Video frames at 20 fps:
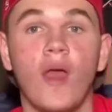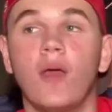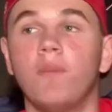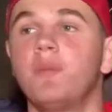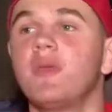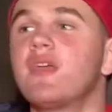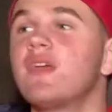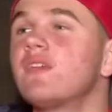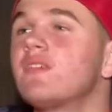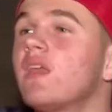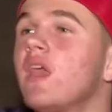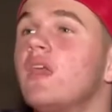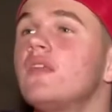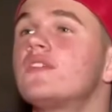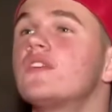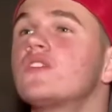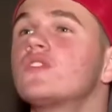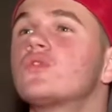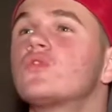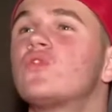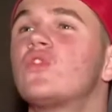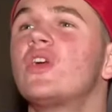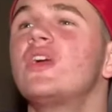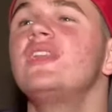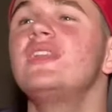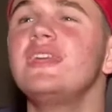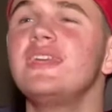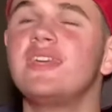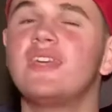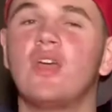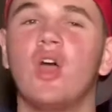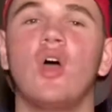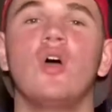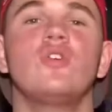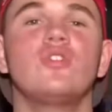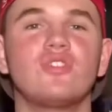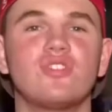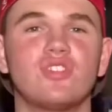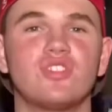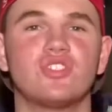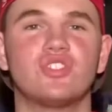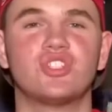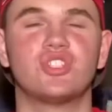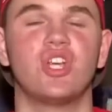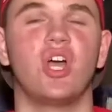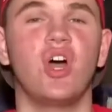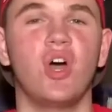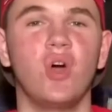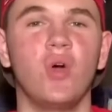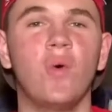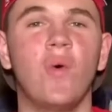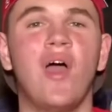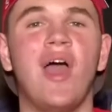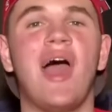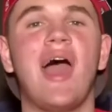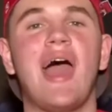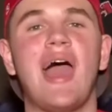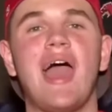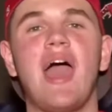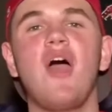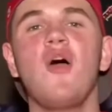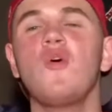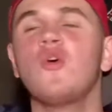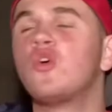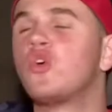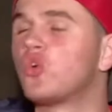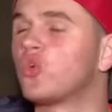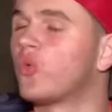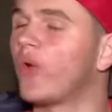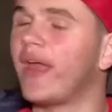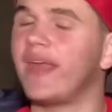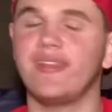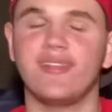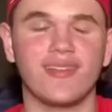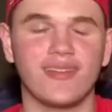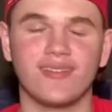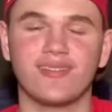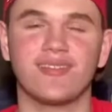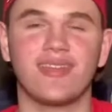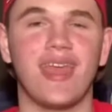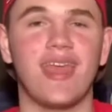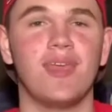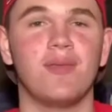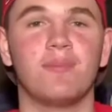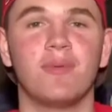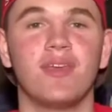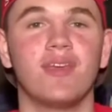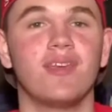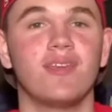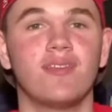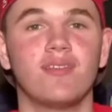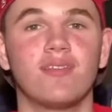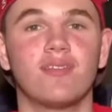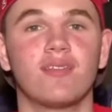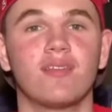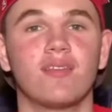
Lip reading: Because it just really goes to show how great this game is.